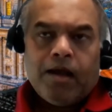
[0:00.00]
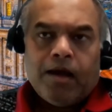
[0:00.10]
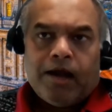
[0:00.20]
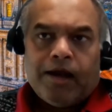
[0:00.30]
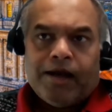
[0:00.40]

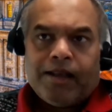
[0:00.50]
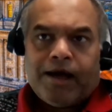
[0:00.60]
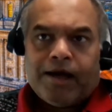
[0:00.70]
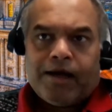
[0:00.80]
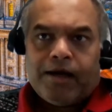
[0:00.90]
and
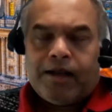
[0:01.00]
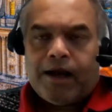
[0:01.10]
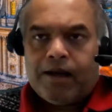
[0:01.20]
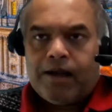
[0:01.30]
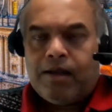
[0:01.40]

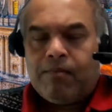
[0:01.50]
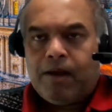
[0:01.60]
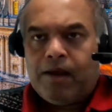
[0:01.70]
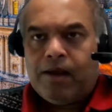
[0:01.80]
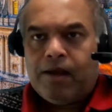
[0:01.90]
that
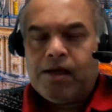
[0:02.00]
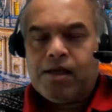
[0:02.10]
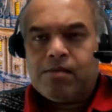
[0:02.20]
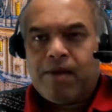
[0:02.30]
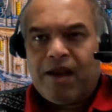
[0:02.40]
it
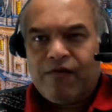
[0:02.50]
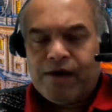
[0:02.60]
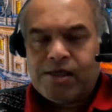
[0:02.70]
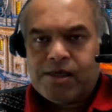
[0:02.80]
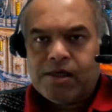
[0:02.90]
is
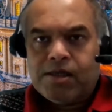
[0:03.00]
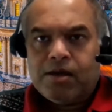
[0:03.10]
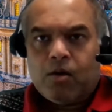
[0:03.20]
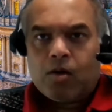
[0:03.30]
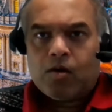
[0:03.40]
manifested in
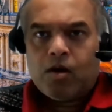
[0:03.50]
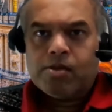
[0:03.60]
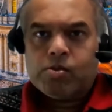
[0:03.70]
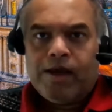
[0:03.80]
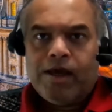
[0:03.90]
the
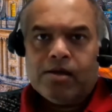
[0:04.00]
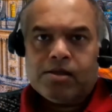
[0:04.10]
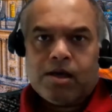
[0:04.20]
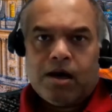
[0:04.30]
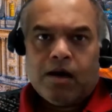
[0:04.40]
autonomous
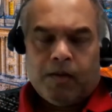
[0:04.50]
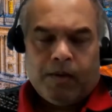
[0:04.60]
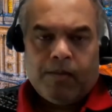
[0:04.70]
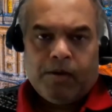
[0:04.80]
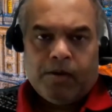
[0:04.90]
vehicles
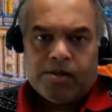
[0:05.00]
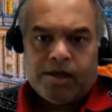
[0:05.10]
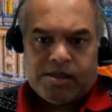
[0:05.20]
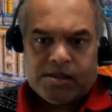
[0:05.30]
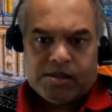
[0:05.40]
argument, because
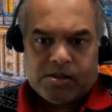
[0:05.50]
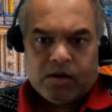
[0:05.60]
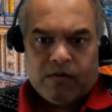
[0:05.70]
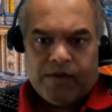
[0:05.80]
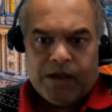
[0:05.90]
that's the
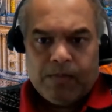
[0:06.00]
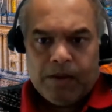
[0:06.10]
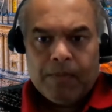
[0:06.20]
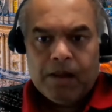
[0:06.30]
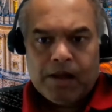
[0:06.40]
sort of thing
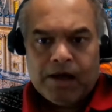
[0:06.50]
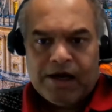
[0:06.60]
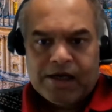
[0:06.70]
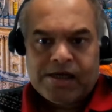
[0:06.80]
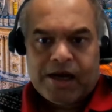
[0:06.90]
people
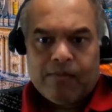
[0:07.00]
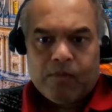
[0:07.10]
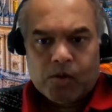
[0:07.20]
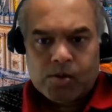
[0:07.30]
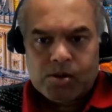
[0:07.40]
understand
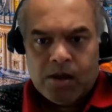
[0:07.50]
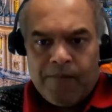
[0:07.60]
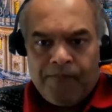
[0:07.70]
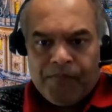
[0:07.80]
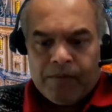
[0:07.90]
most.
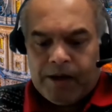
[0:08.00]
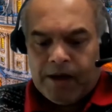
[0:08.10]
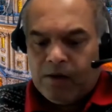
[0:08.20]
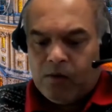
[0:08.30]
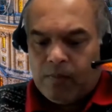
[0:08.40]
But
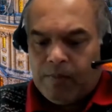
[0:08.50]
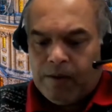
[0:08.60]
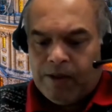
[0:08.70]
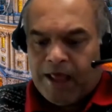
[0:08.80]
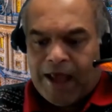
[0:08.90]
it could be
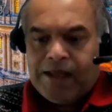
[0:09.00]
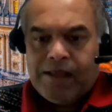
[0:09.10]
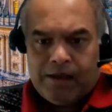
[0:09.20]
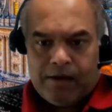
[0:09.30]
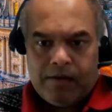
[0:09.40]
with
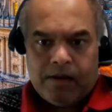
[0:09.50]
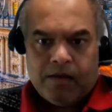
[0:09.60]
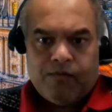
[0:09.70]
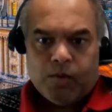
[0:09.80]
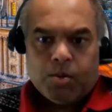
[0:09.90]
anything in
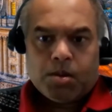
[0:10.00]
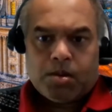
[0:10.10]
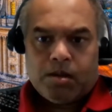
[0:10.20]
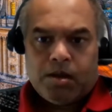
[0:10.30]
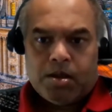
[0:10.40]
the future.
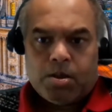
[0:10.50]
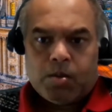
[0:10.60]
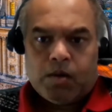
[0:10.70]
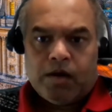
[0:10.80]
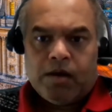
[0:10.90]
Yes,
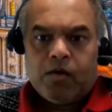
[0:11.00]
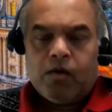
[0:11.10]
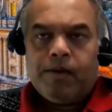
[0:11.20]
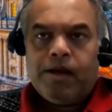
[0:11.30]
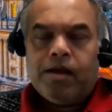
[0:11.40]
so it
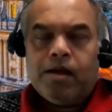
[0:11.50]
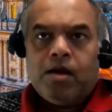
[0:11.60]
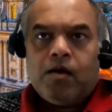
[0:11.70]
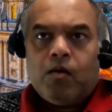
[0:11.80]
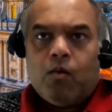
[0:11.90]
could be,
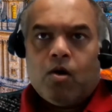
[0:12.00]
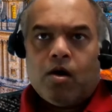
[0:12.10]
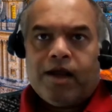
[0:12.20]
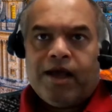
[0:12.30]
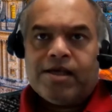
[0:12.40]
to
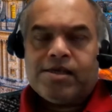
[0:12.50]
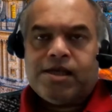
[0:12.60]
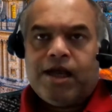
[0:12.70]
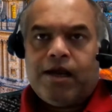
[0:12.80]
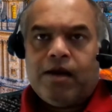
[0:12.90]
what
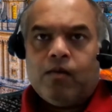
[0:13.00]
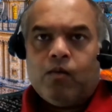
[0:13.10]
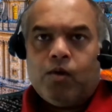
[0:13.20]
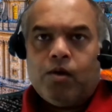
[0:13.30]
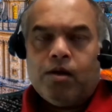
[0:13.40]
extent
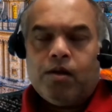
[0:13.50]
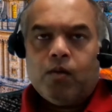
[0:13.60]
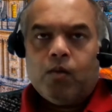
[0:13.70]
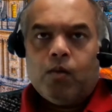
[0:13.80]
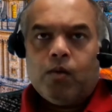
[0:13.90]
would
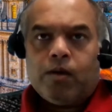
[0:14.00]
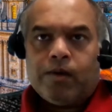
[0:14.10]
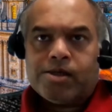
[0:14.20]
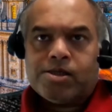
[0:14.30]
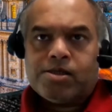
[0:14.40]
you
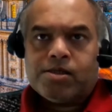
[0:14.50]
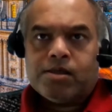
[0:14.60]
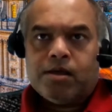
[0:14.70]
trust